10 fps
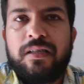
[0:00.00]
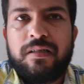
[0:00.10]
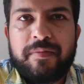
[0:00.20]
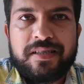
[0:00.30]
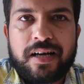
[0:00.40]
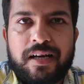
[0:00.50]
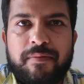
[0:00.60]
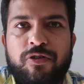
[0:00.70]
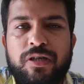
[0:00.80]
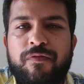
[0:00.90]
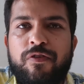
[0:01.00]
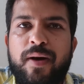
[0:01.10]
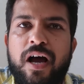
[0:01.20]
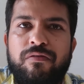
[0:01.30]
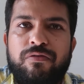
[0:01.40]
Namaskar, I'm Gogi
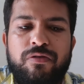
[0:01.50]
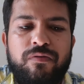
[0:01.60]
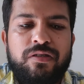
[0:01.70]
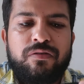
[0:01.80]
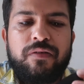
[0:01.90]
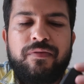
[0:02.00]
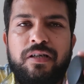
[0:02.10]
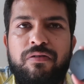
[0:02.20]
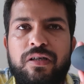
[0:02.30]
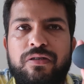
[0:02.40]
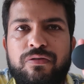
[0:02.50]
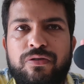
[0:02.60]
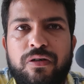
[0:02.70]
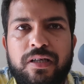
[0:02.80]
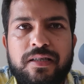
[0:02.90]
from How To Do It. Today we are going to
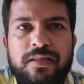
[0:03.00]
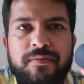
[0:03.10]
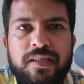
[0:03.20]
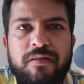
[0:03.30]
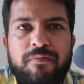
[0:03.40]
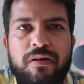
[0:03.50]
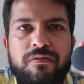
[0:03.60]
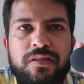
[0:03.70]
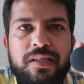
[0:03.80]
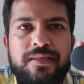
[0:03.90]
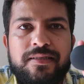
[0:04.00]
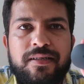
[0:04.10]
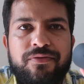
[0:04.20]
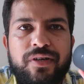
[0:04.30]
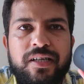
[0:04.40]
talking something about this
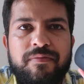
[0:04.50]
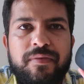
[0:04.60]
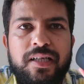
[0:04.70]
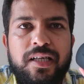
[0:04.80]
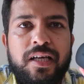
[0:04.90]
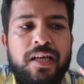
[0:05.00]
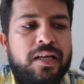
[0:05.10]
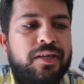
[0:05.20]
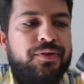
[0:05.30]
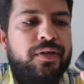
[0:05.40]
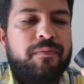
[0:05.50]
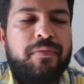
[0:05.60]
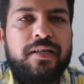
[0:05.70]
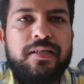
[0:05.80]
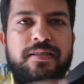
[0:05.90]
Redmi
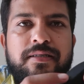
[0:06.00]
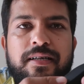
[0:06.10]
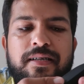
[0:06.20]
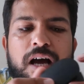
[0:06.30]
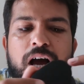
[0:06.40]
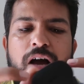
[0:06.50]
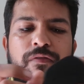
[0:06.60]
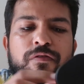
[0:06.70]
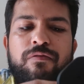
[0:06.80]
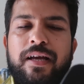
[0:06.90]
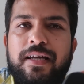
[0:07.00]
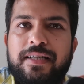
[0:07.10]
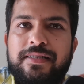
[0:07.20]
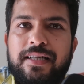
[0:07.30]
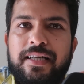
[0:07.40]
earbuds, that how you can
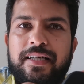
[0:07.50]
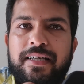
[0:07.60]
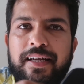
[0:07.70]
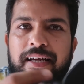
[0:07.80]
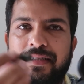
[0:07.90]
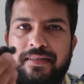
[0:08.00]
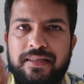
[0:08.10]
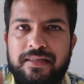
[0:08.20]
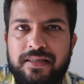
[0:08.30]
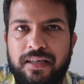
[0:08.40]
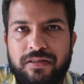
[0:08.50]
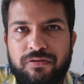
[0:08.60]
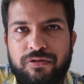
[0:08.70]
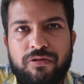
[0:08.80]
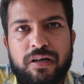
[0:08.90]
easily connect this
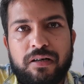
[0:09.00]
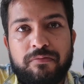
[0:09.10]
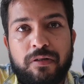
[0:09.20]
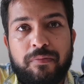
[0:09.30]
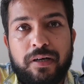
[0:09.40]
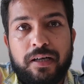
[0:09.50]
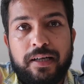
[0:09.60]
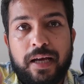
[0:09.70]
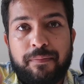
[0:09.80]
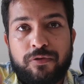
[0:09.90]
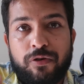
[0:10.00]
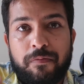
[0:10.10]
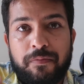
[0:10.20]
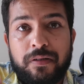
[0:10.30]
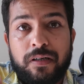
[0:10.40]
into your mobile
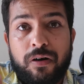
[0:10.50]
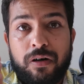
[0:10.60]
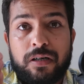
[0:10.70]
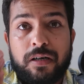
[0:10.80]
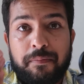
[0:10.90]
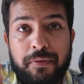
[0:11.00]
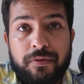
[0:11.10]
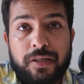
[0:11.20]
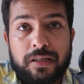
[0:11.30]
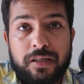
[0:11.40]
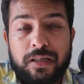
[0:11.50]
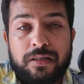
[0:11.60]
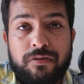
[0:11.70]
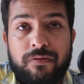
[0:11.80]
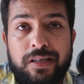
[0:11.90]
laptop or computer.
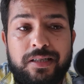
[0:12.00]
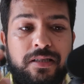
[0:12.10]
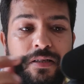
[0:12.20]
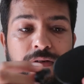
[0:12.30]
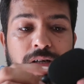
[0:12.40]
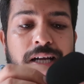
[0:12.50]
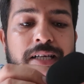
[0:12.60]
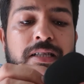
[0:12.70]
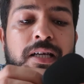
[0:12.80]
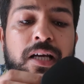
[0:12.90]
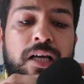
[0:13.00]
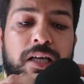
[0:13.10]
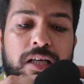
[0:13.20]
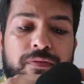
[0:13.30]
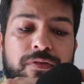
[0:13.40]
Yes, you are listening right.
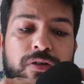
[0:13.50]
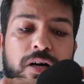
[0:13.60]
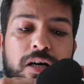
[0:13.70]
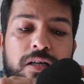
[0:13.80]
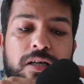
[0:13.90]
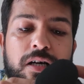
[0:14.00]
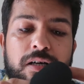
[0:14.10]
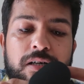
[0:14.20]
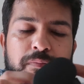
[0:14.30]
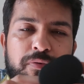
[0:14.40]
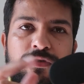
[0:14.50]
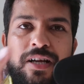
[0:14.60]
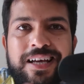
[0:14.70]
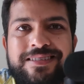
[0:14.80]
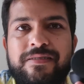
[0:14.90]
If your uh,
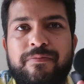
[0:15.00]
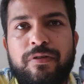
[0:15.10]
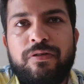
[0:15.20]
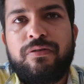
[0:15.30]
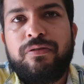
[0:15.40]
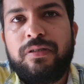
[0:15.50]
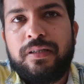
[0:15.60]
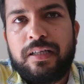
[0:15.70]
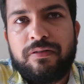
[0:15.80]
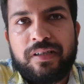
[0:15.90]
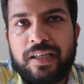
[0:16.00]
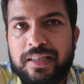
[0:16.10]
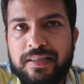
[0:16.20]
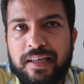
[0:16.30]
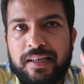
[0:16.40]
computer has Bluetooth, then you can
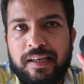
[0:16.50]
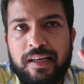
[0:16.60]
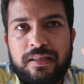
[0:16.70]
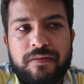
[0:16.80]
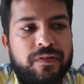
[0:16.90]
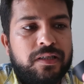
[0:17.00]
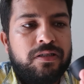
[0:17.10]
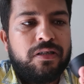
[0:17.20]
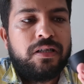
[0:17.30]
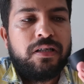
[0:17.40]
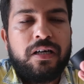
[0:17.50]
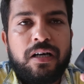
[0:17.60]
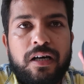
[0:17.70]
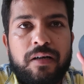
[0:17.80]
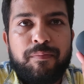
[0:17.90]
easily connect with your
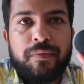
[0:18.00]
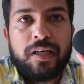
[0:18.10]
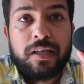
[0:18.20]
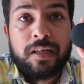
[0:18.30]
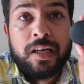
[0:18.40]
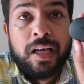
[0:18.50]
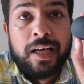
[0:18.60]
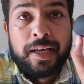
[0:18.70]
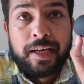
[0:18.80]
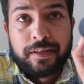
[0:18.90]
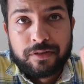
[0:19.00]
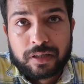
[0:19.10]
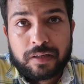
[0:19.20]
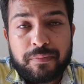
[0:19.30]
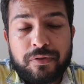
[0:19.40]
uh,
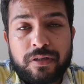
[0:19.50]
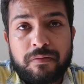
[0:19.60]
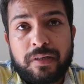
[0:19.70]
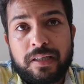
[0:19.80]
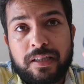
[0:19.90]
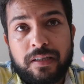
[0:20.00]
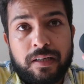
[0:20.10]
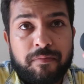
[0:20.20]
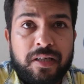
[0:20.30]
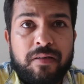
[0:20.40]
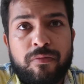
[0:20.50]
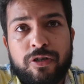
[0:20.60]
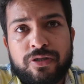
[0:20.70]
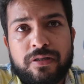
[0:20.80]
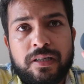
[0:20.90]
your computer, but in, in
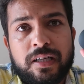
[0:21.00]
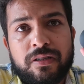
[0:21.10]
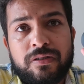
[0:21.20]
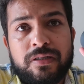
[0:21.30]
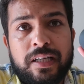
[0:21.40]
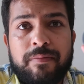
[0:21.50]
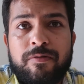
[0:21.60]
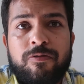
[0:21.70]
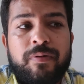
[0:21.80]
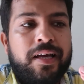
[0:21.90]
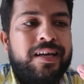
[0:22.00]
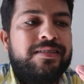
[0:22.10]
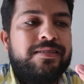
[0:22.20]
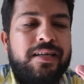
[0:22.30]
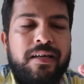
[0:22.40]
most scenarios laptop
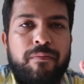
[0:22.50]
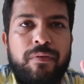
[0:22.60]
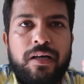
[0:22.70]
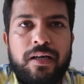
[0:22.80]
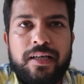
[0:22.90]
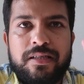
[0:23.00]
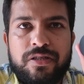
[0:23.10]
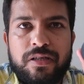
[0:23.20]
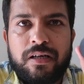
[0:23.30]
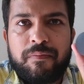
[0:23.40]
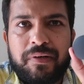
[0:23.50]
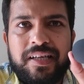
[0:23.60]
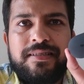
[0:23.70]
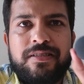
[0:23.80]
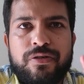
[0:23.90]
has a, a, a
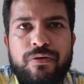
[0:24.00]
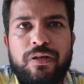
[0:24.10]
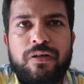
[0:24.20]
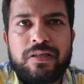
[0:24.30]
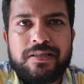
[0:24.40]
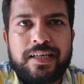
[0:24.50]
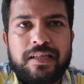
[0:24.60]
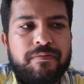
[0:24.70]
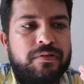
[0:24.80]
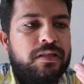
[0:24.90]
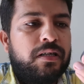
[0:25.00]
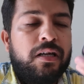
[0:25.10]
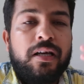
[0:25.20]
pre-installed or set up a